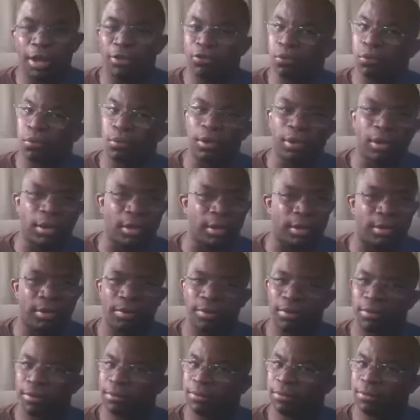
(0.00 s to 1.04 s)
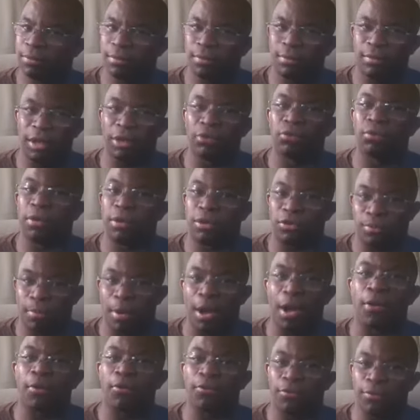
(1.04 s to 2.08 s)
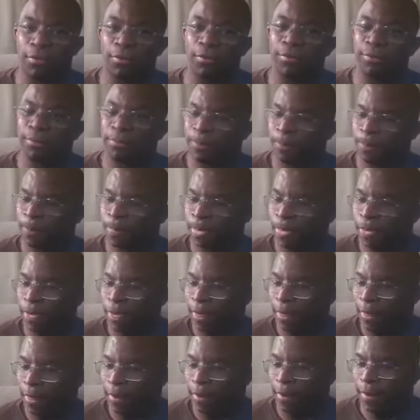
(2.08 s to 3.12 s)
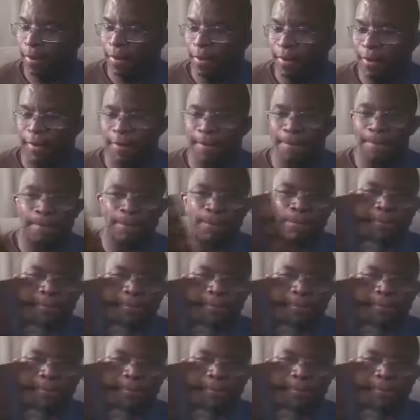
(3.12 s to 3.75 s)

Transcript: really this one is powerful. Um,